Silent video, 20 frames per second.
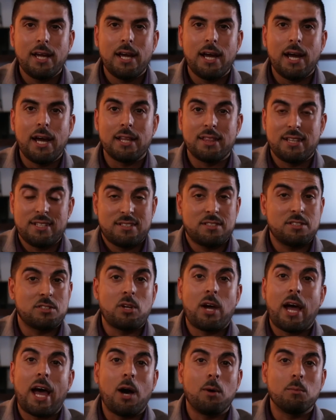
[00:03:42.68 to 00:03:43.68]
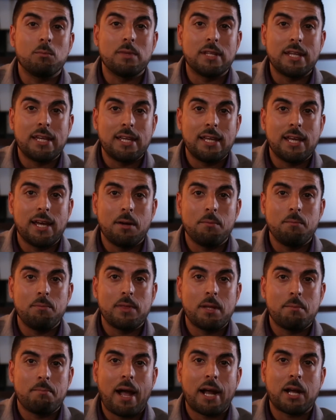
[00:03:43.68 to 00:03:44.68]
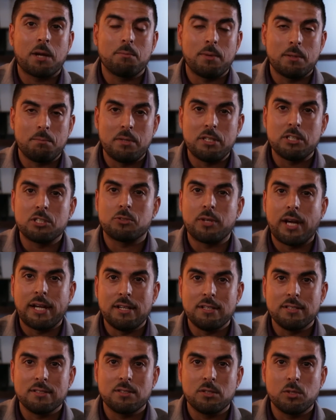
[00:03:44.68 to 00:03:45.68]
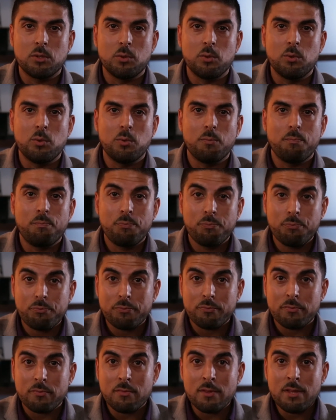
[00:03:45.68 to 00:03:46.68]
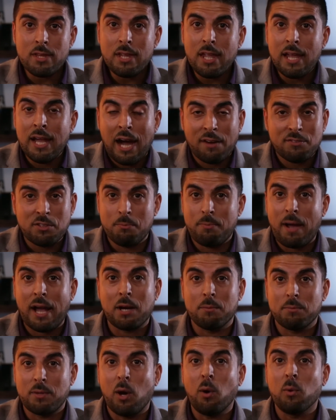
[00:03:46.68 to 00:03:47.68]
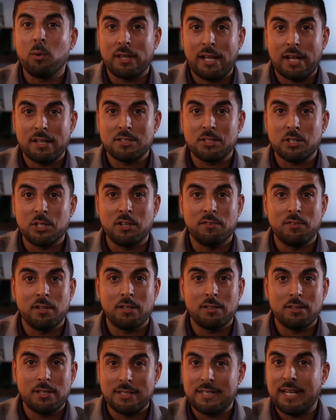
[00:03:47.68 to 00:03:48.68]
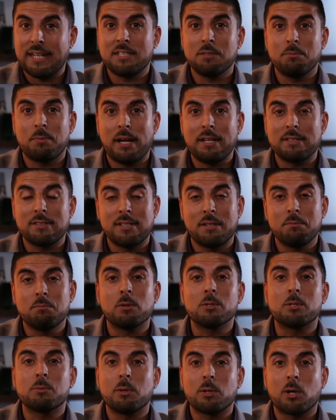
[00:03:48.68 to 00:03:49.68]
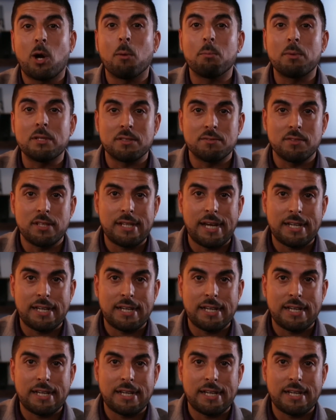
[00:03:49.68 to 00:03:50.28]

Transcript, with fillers: Uh, this does not help the, um, the backup administrators who have to back up the whole of that server, the database, and then multiple copies of the